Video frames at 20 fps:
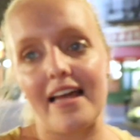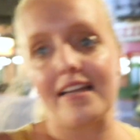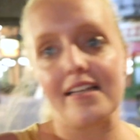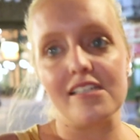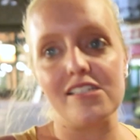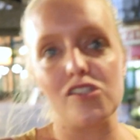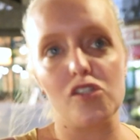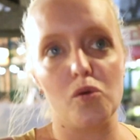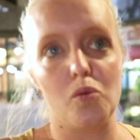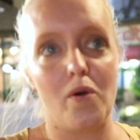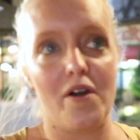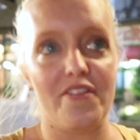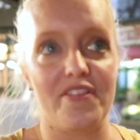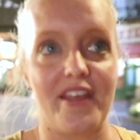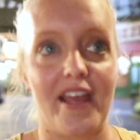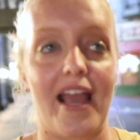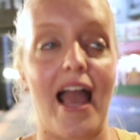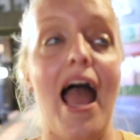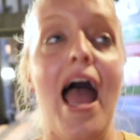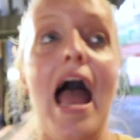that is the
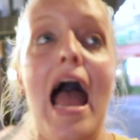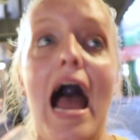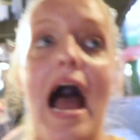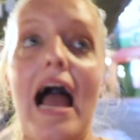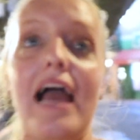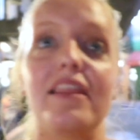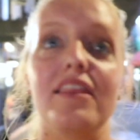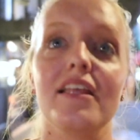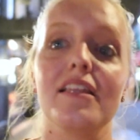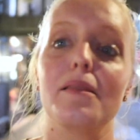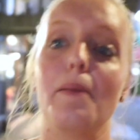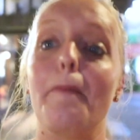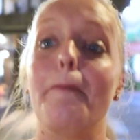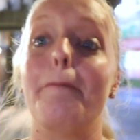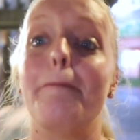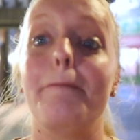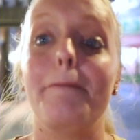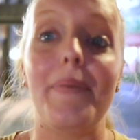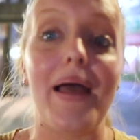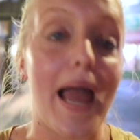one thing. I think the
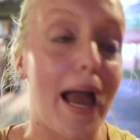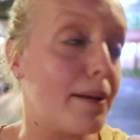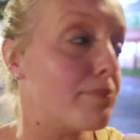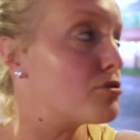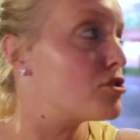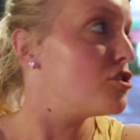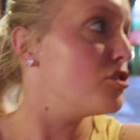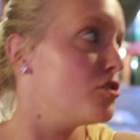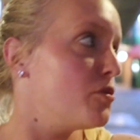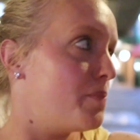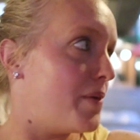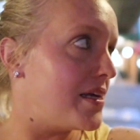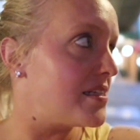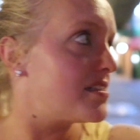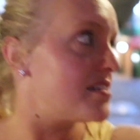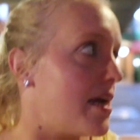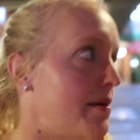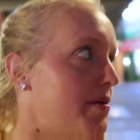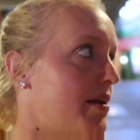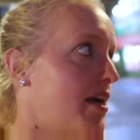absolute
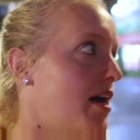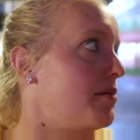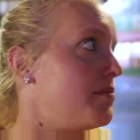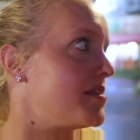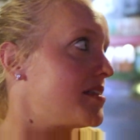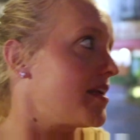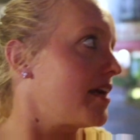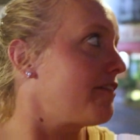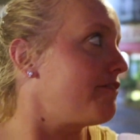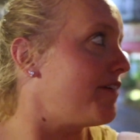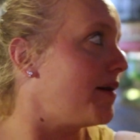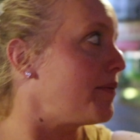best time to come is like